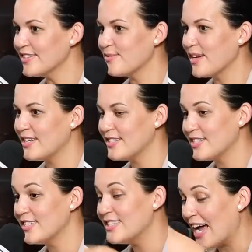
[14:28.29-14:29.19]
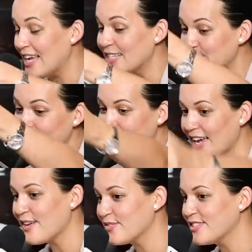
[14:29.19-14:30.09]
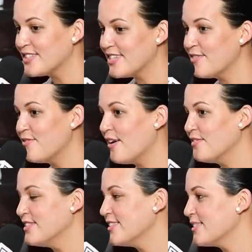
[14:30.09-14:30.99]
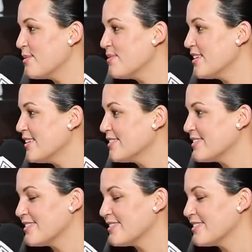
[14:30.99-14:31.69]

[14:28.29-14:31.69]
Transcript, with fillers: She mm. might need she is gonna have to evolve mm. into something else.